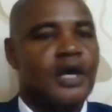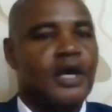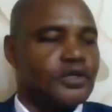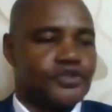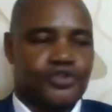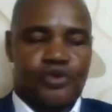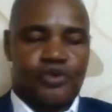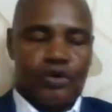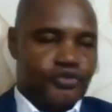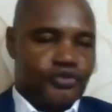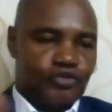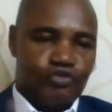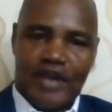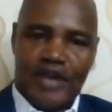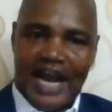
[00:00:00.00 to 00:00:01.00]
So you
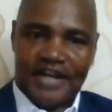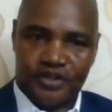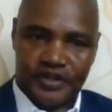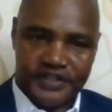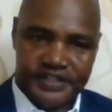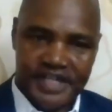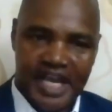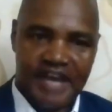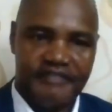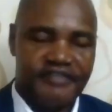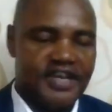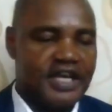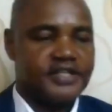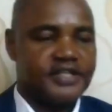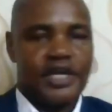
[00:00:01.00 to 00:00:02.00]
look at your
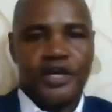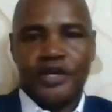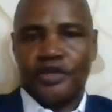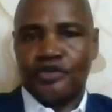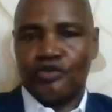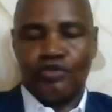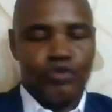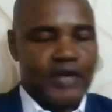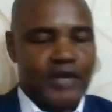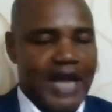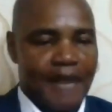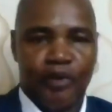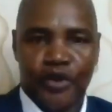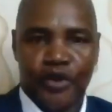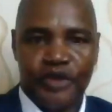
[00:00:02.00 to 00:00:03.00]
savings, you look at
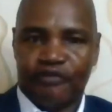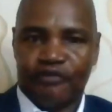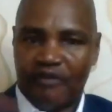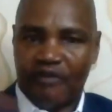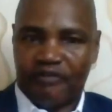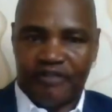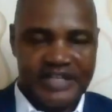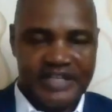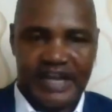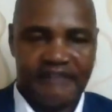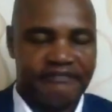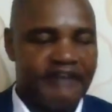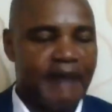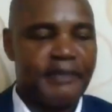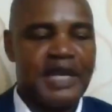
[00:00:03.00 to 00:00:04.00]
borrowing from friends and
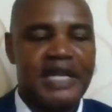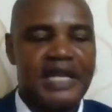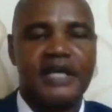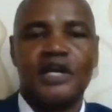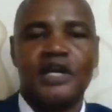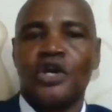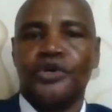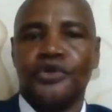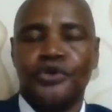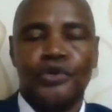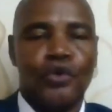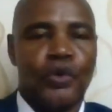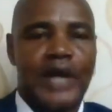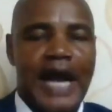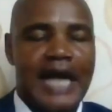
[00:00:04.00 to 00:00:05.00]
family, you
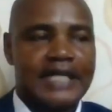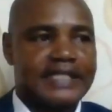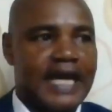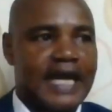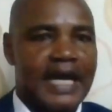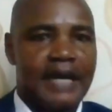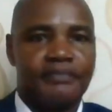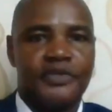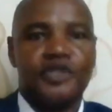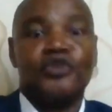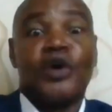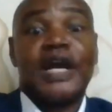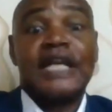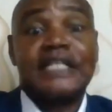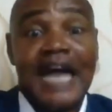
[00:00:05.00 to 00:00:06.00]
look at,
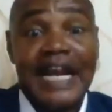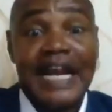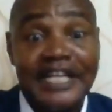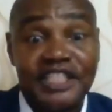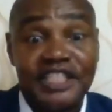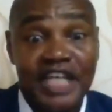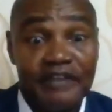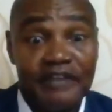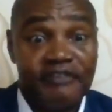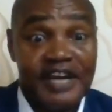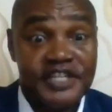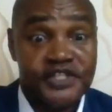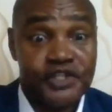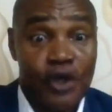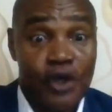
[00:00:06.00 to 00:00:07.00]
getting an angel
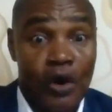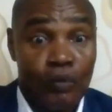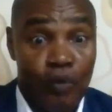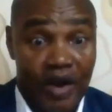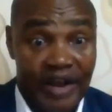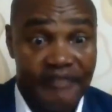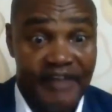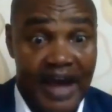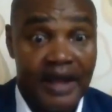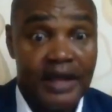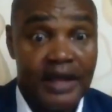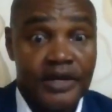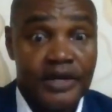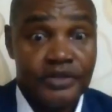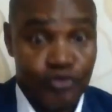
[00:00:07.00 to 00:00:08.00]
investor, whatever,
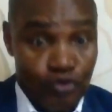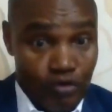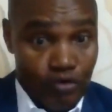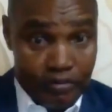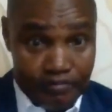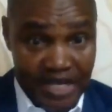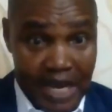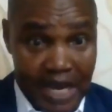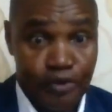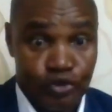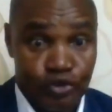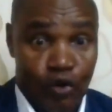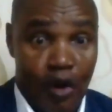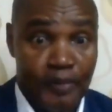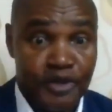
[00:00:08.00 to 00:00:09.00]
to be able
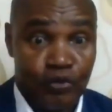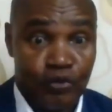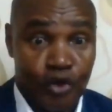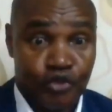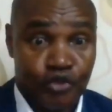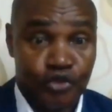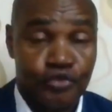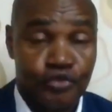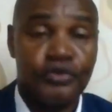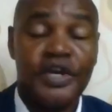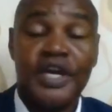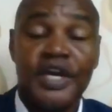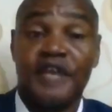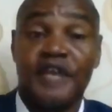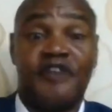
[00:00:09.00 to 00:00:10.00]
to come into what you do
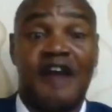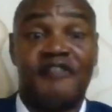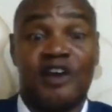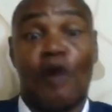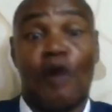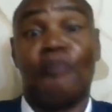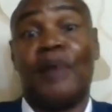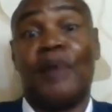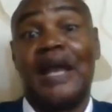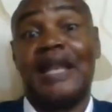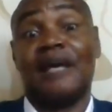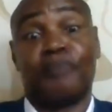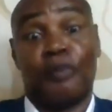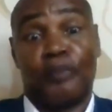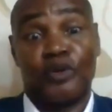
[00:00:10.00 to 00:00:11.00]
if you have a
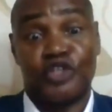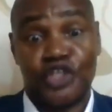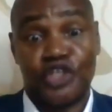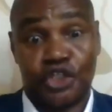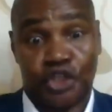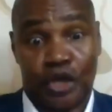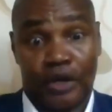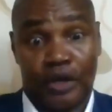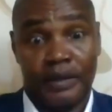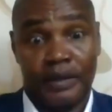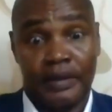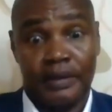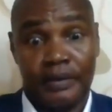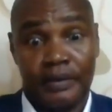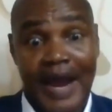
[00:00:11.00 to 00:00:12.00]
compelling proposition,
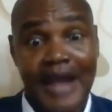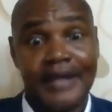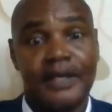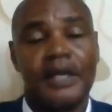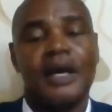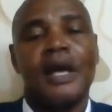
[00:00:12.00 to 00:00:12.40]
right?